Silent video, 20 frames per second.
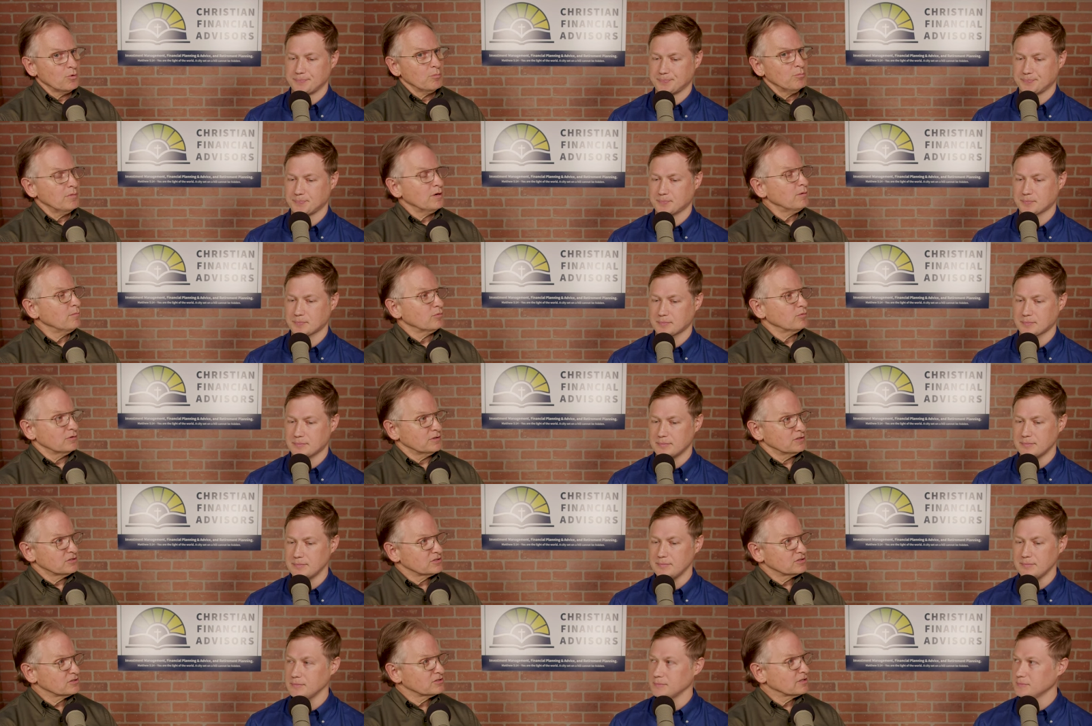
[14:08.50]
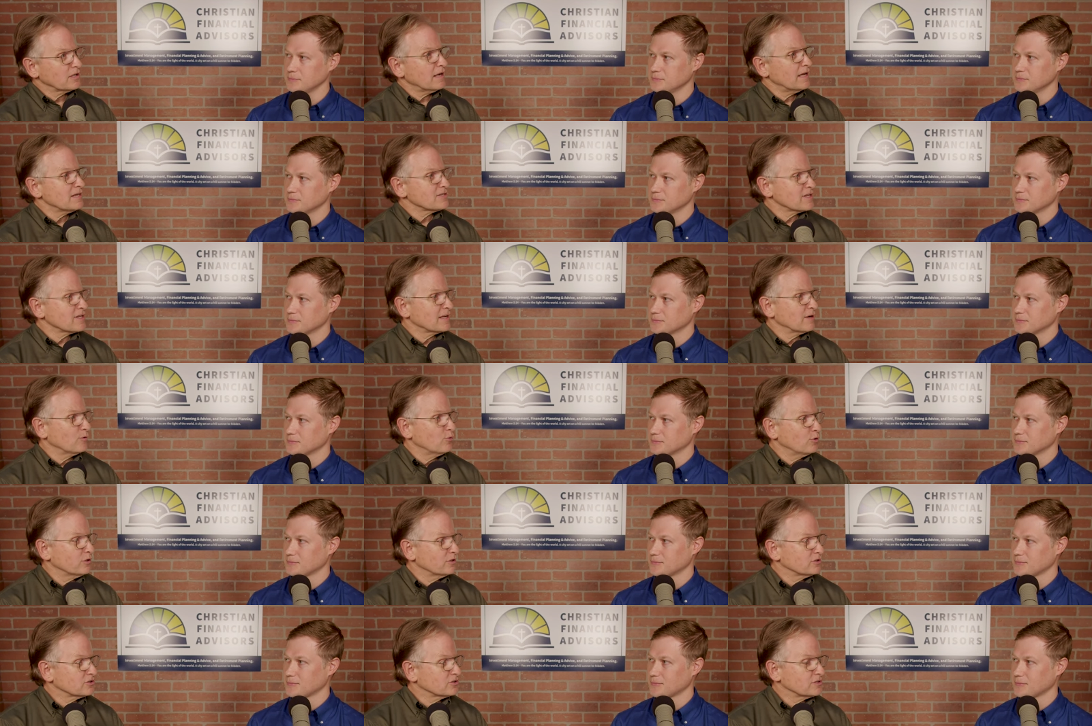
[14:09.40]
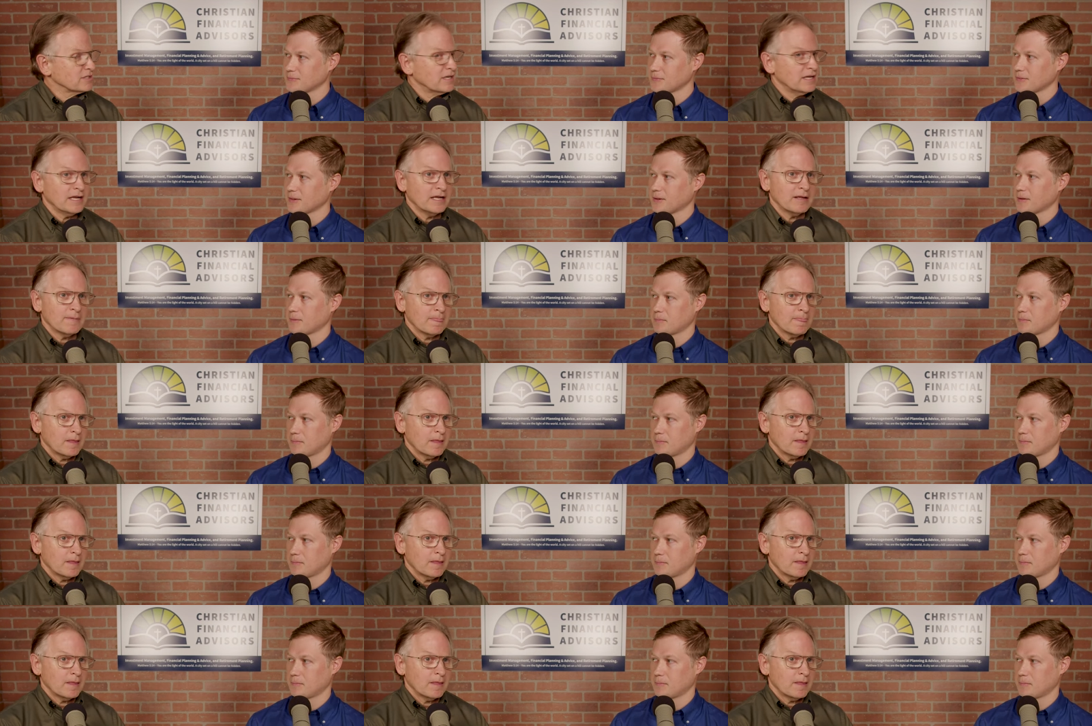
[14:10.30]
Speaker 1: remember, this is the last thing I want to say